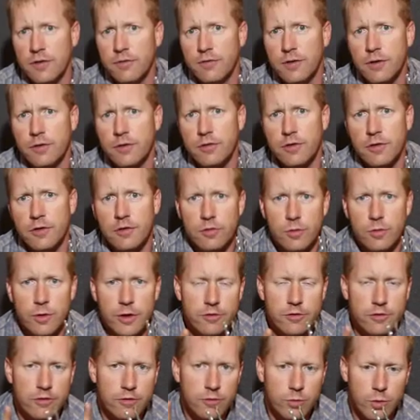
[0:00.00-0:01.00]
few
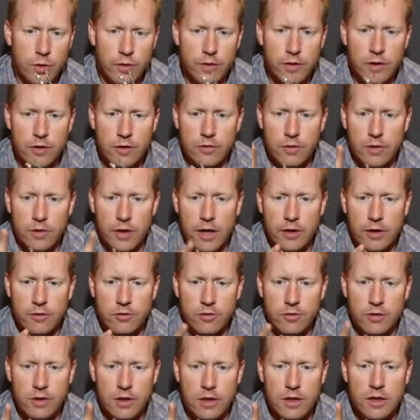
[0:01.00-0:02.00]
situations where these are
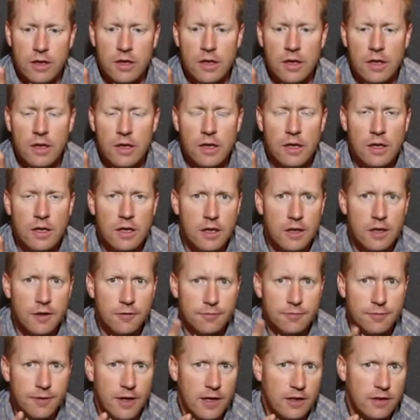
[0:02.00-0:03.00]
actually
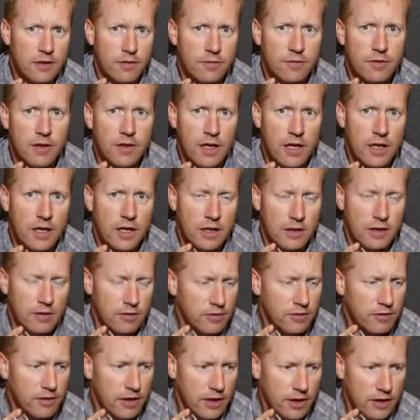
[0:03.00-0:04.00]
effective to any
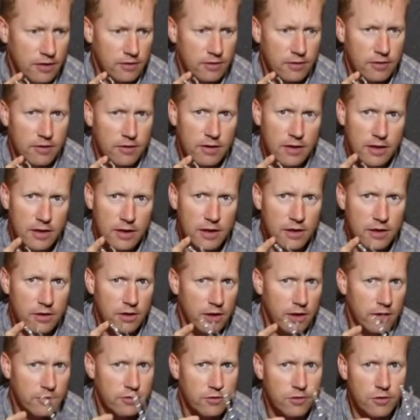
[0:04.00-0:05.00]
extent,
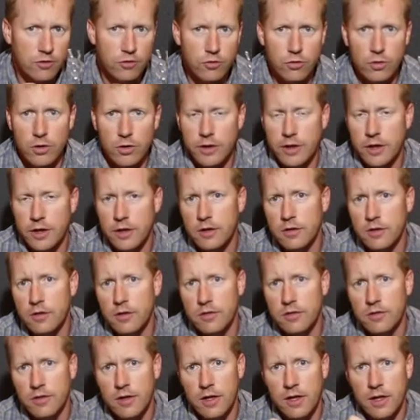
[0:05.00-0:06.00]
unless you're drilling into,
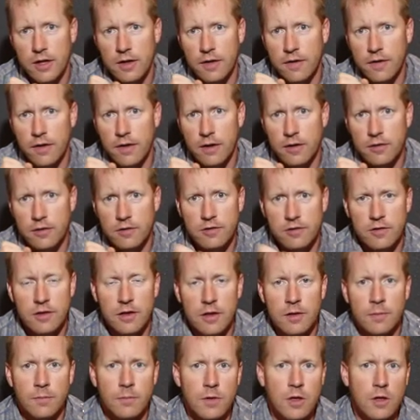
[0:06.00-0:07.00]
say, a
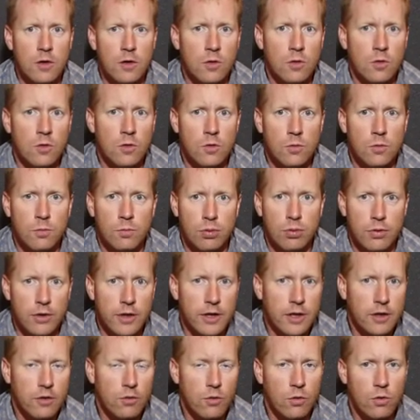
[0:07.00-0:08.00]
CMU
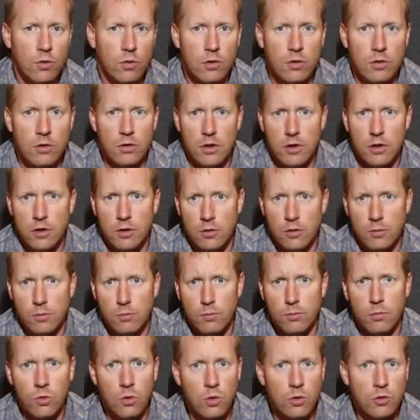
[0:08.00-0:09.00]
brick or a
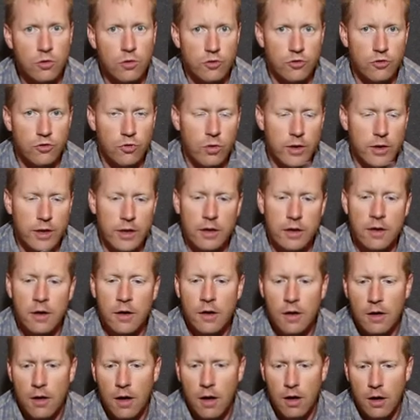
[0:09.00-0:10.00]
mortar joint
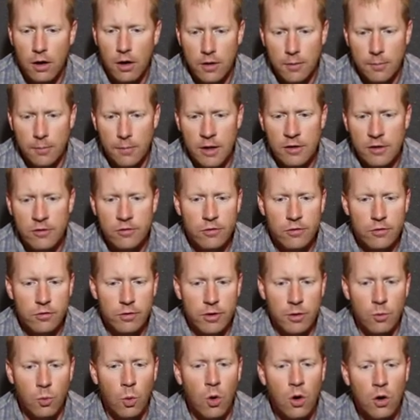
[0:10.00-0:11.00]
on a
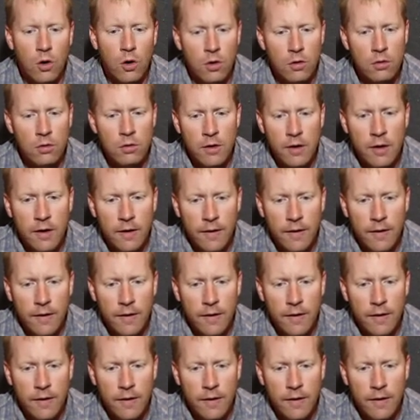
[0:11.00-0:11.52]
masonry wall